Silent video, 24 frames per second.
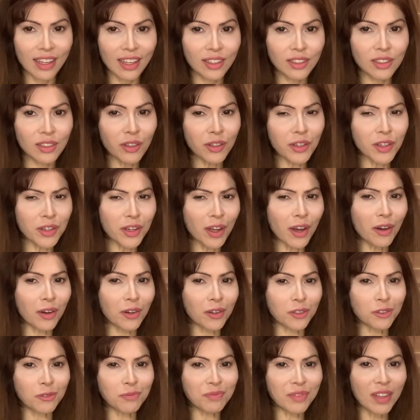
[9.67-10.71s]

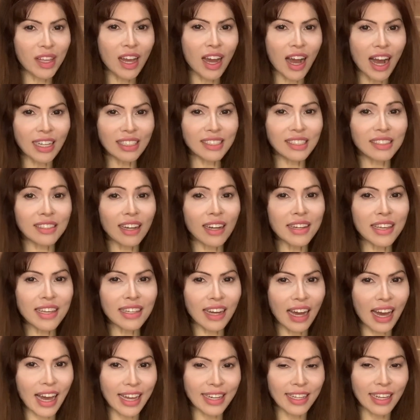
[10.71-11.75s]
So a study
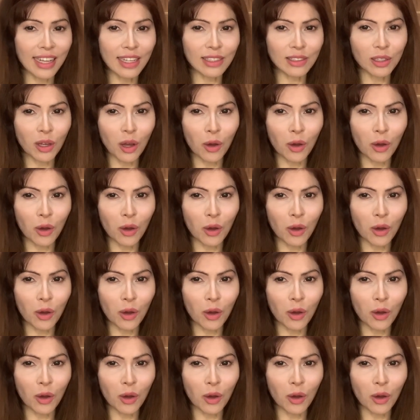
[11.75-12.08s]
guide is